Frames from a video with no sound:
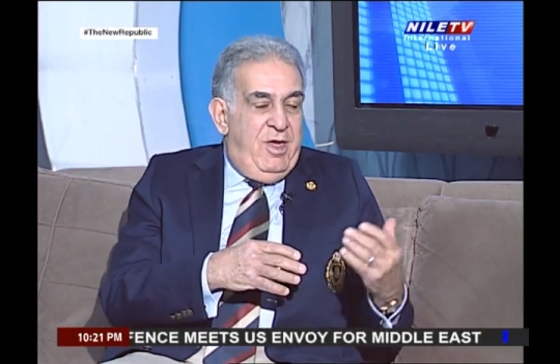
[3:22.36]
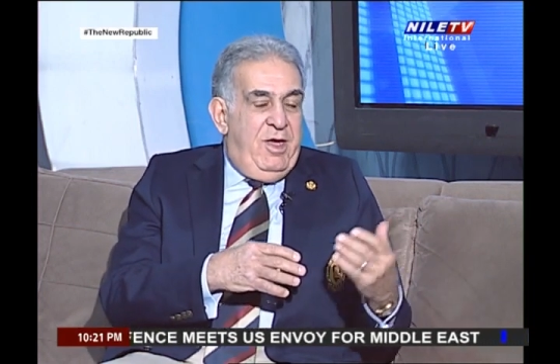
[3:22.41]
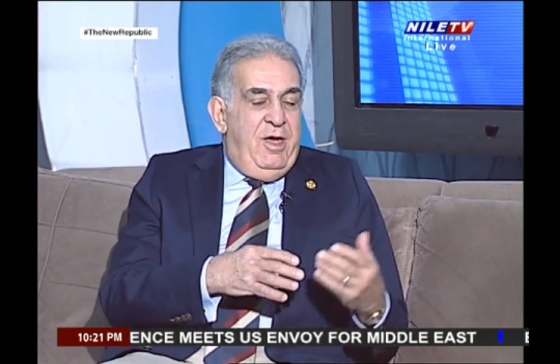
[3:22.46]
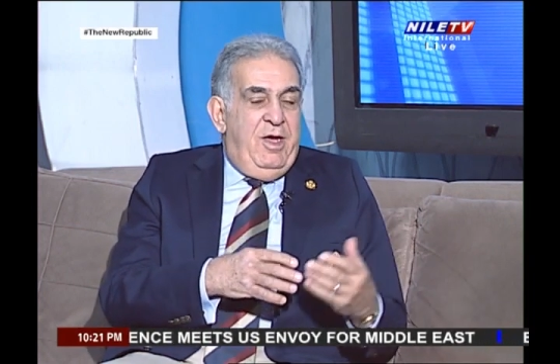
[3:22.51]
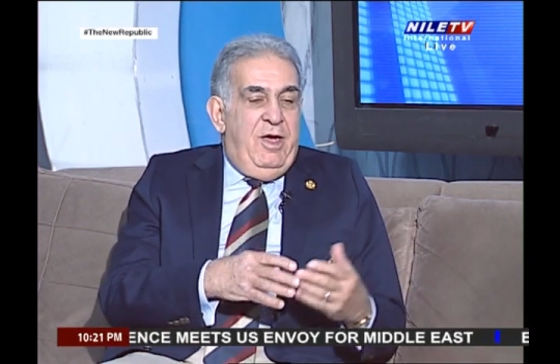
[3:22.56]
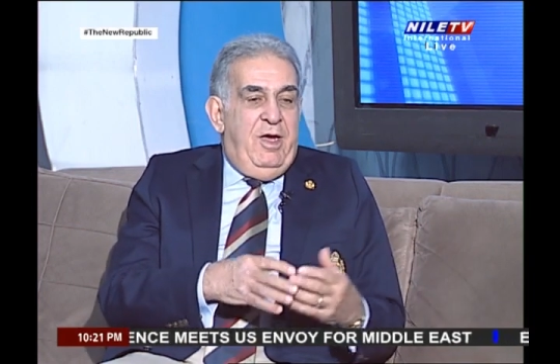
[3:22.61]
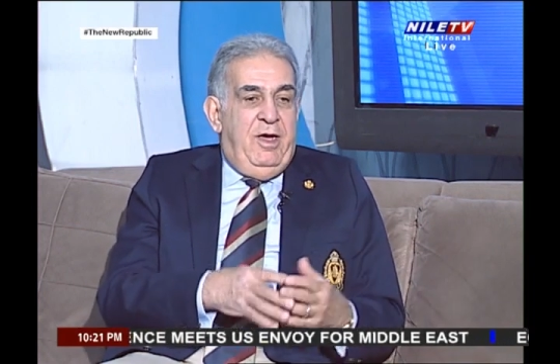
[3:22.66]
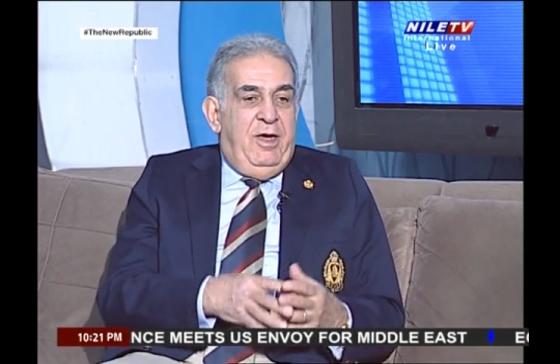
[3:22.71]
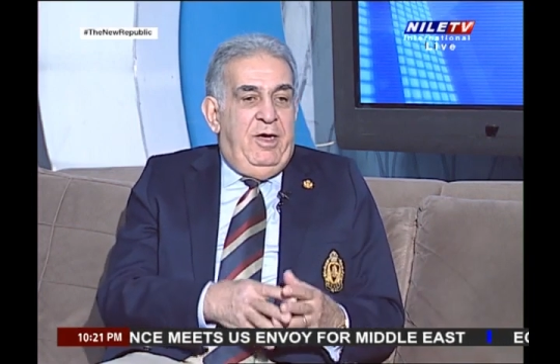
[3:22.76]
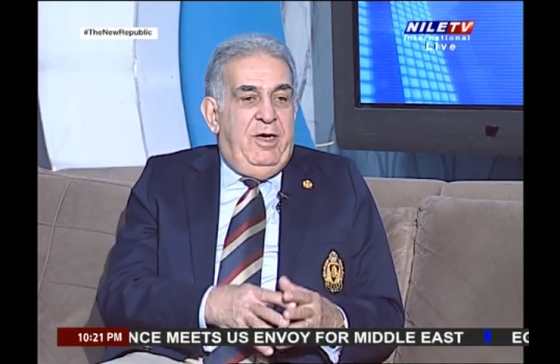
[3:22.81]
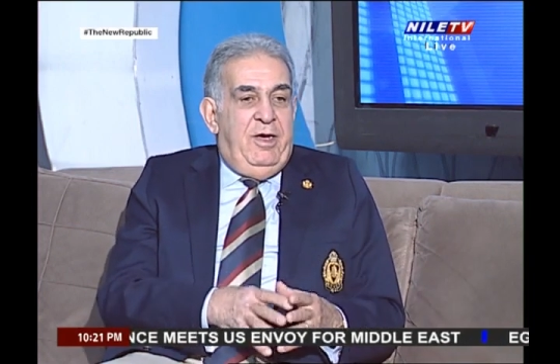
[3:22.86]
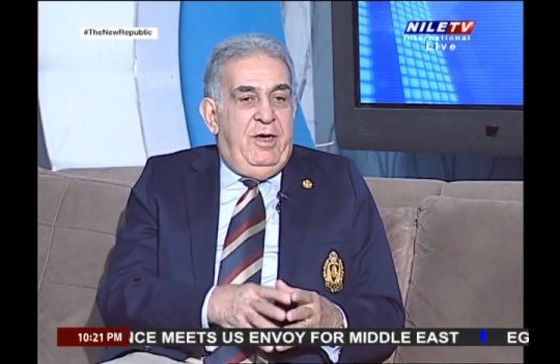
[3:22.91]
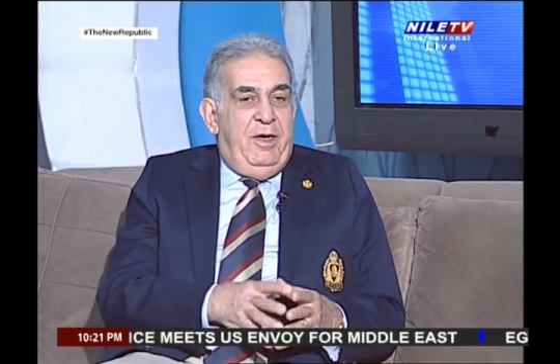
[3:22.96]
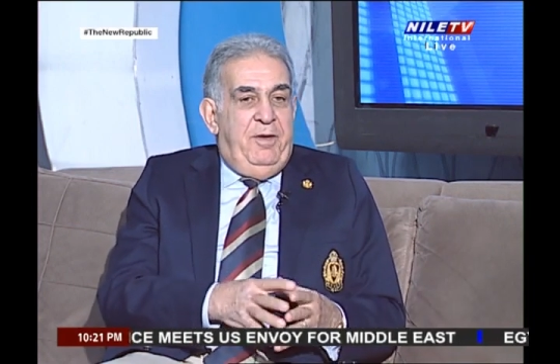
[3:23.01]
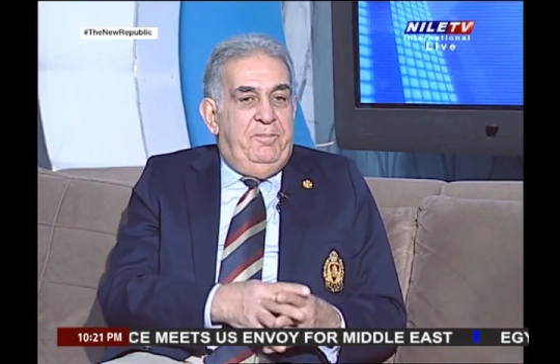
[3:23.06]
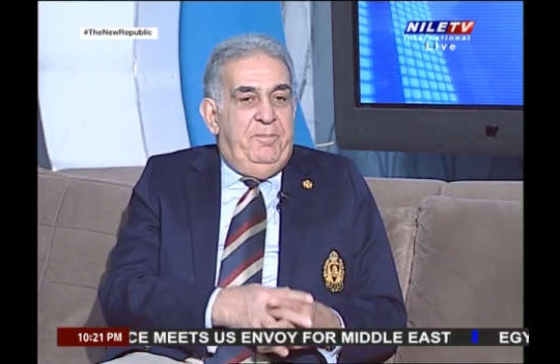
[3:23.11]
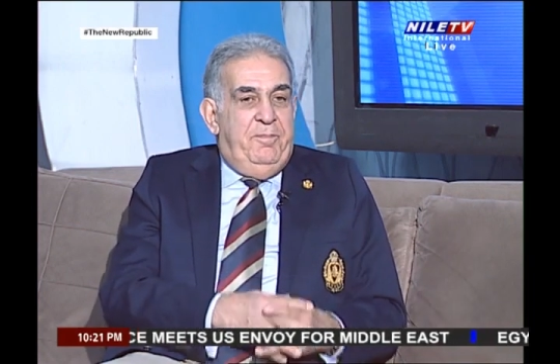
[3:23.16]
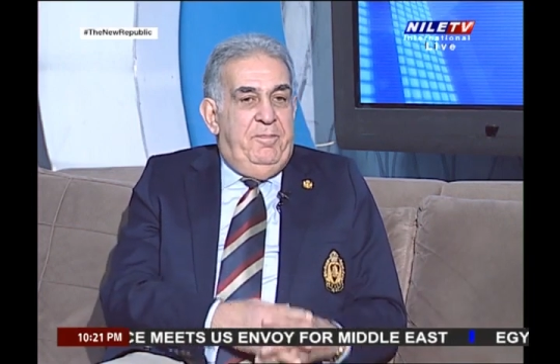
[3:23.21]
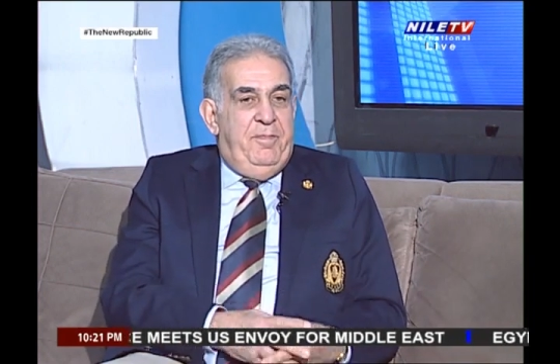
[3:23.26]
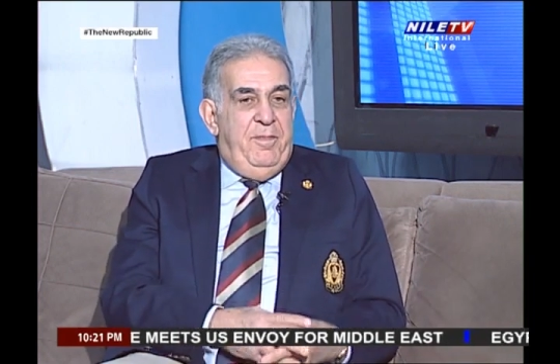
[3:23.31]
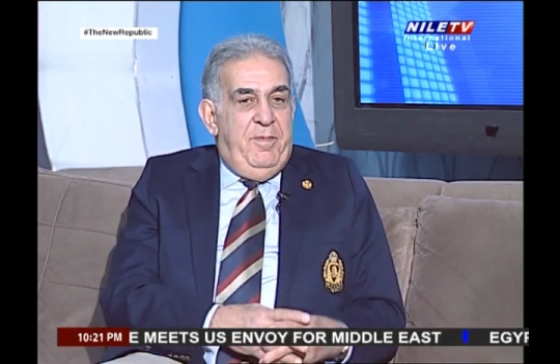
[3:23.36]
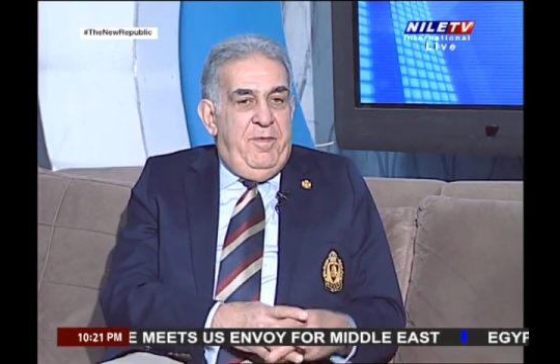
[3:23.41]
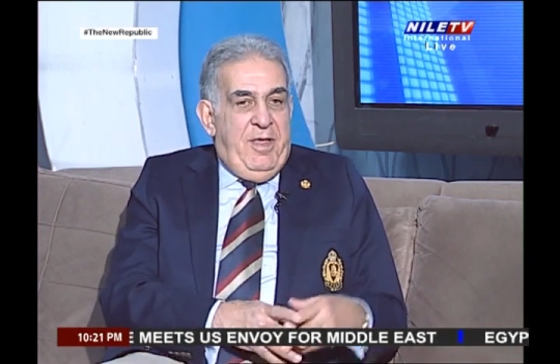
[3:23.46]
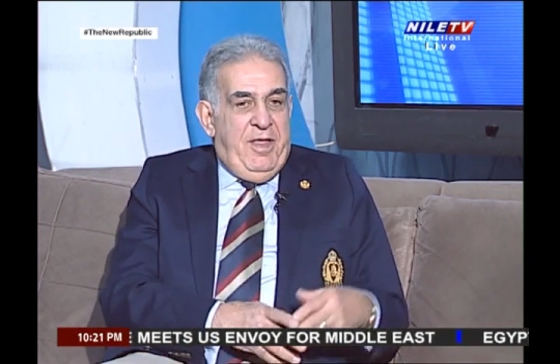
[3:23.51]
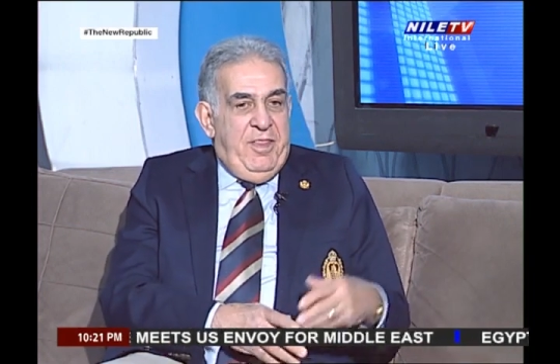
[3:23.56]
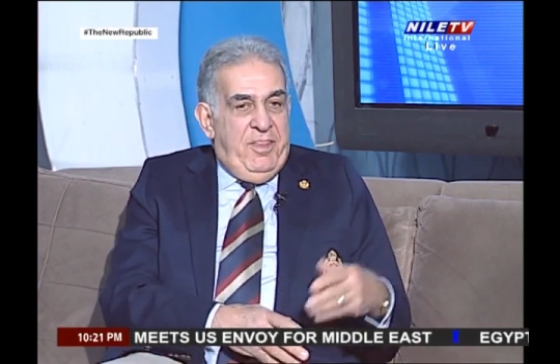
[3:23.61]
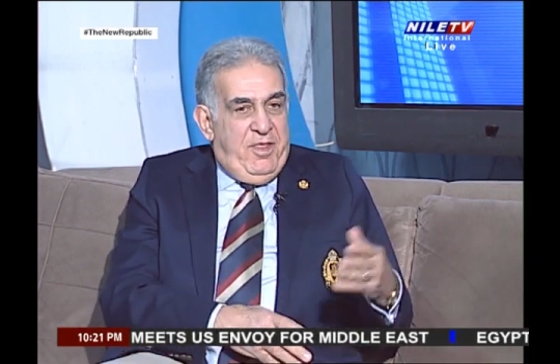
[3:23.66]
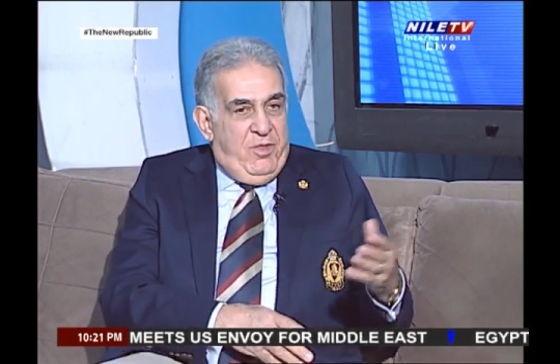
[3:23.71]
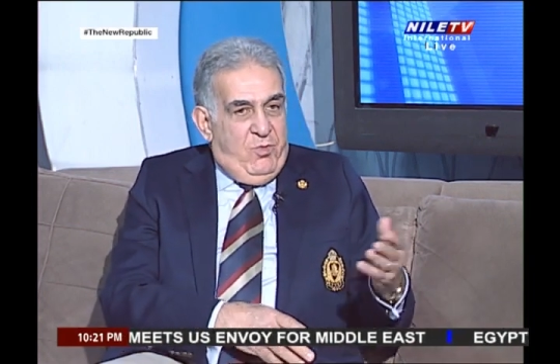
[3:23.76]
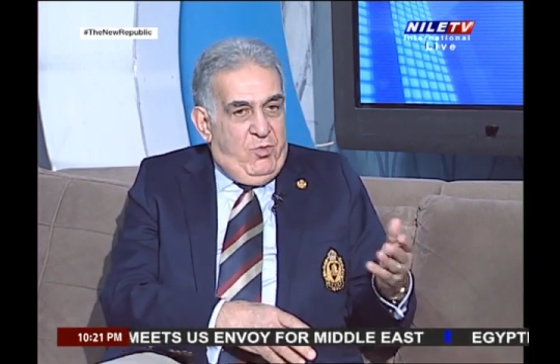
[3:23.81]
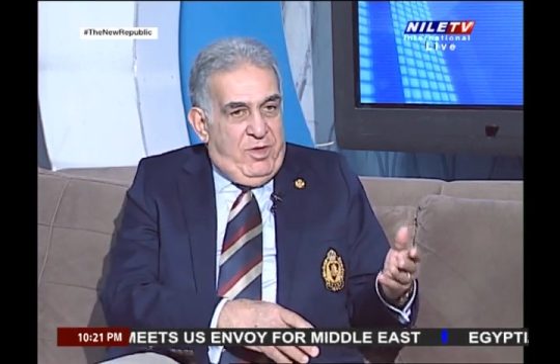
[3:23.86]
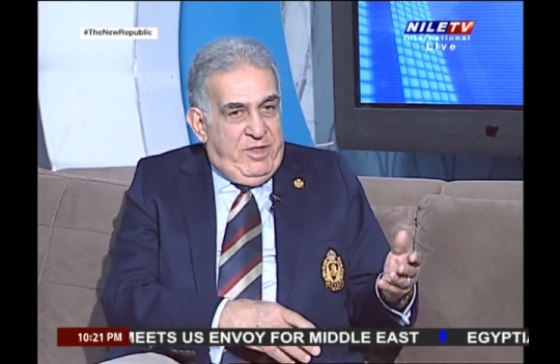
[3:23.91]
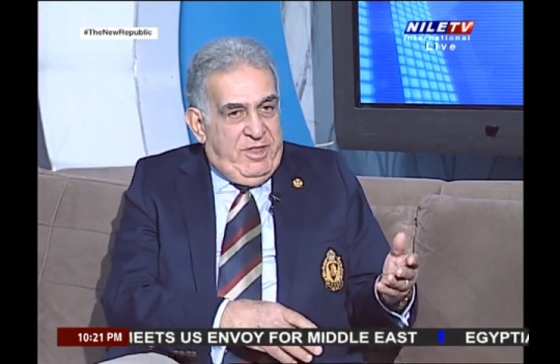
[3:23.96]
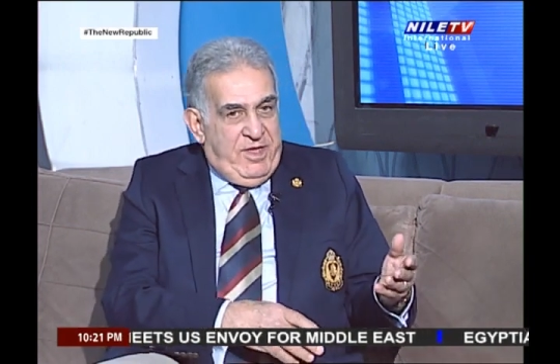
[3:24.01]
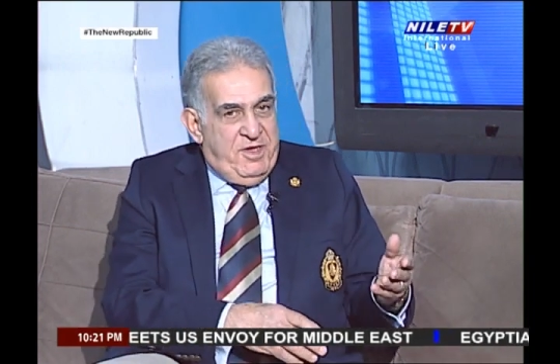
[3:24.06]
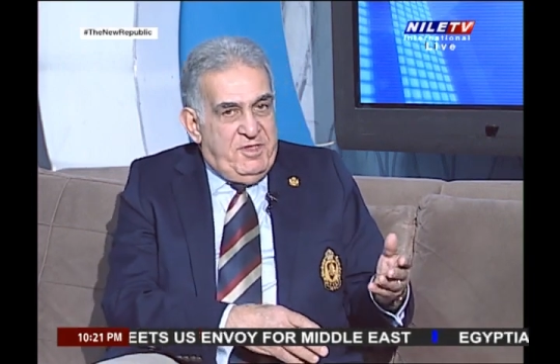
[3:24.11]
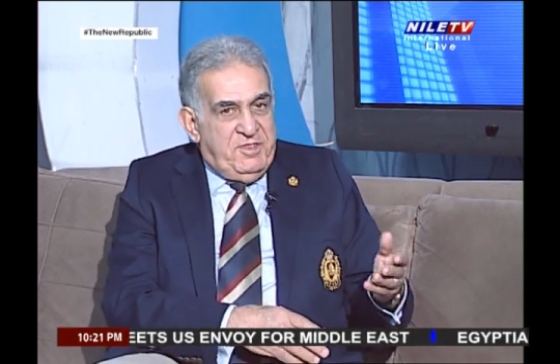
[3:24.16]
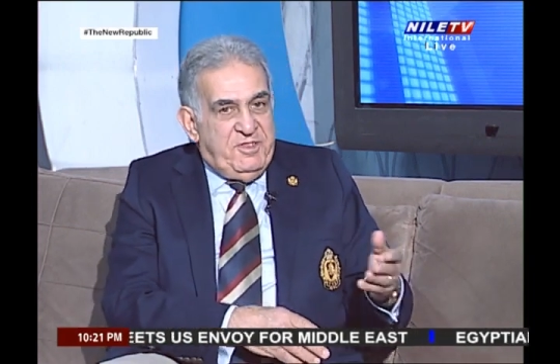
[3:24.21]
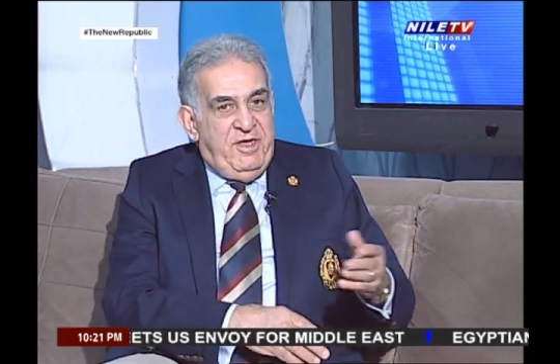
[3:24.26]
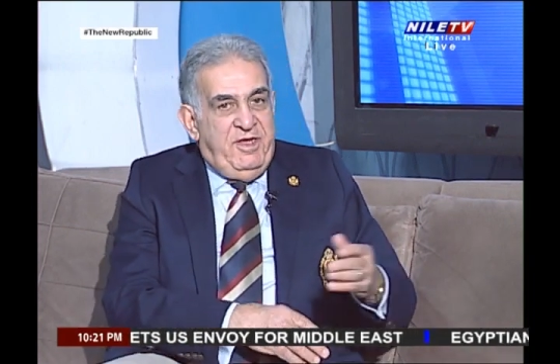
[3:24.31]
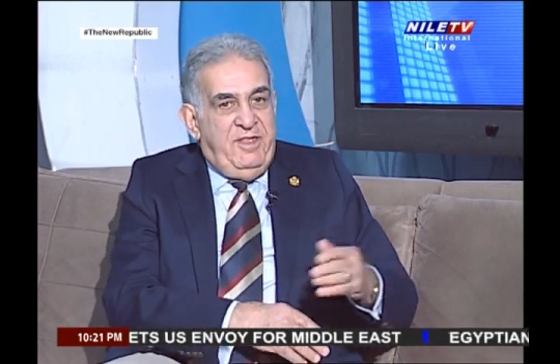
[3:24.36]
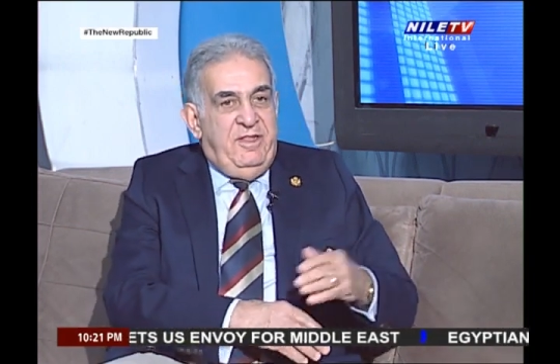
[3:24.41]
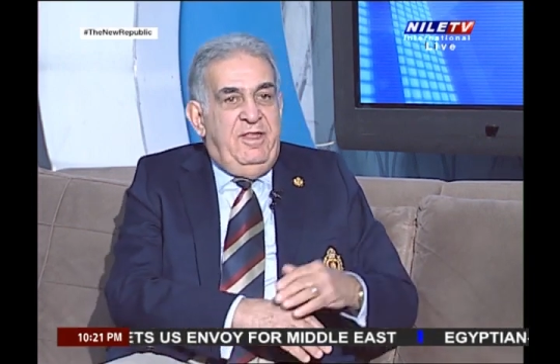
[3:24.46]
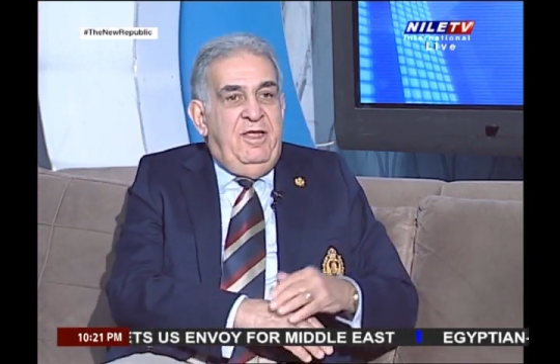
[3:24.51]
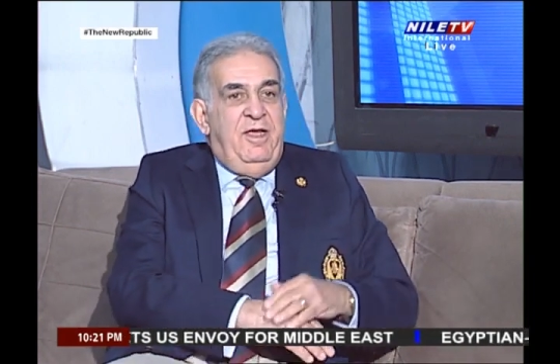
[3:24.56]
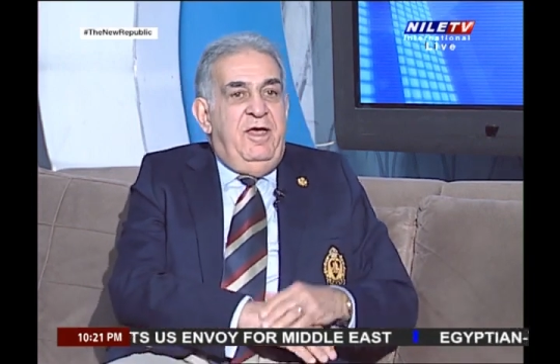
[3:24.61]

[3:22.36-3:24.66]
And that's what I said.